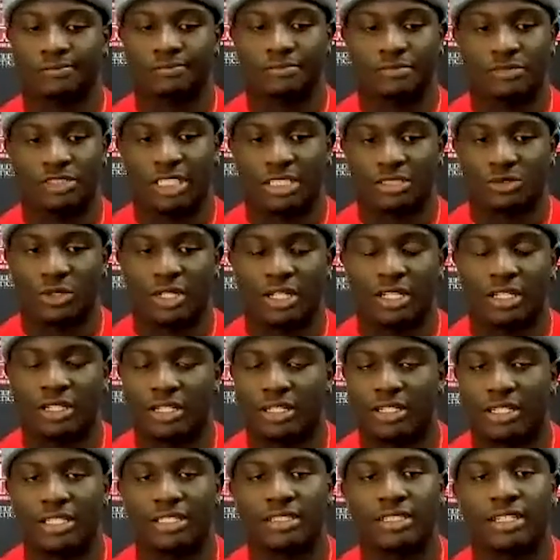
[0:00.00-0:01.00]
Just really
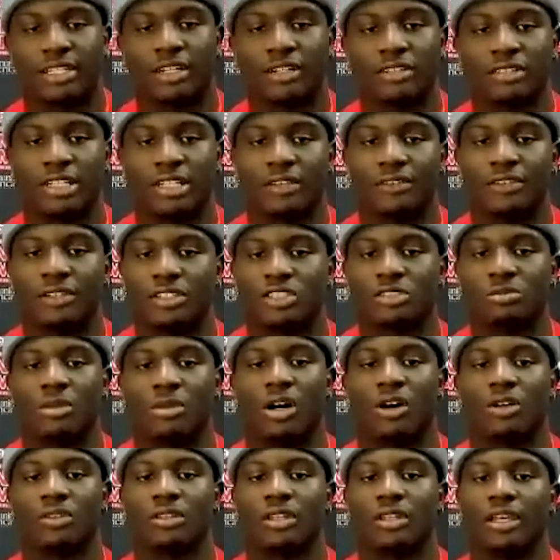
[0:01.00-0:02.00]
the details of it, the
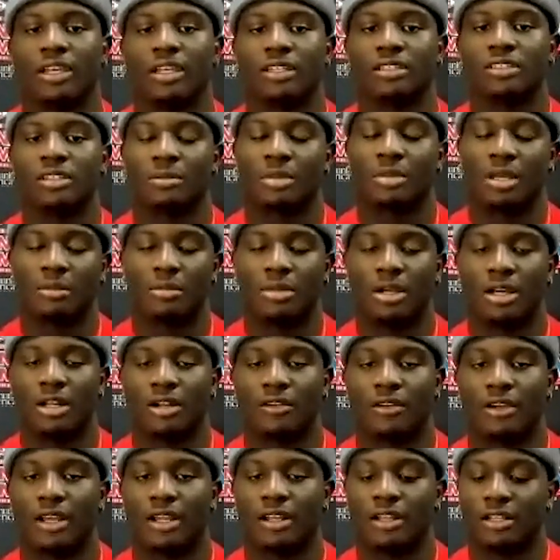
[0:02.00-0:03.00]
small things I'm getting
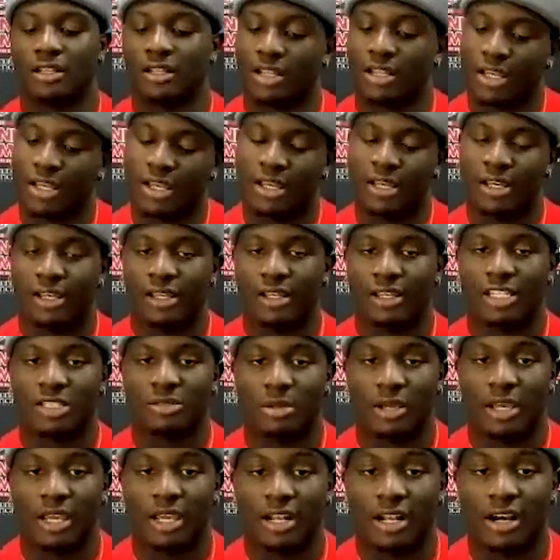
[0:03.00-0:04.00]
better at, and it's
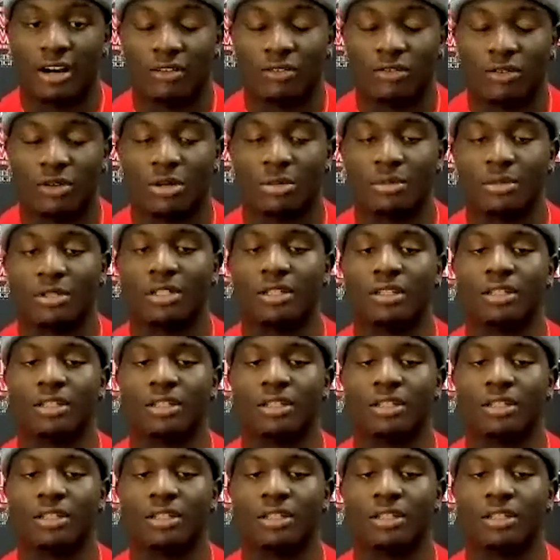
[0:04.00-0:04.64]
paying off for me.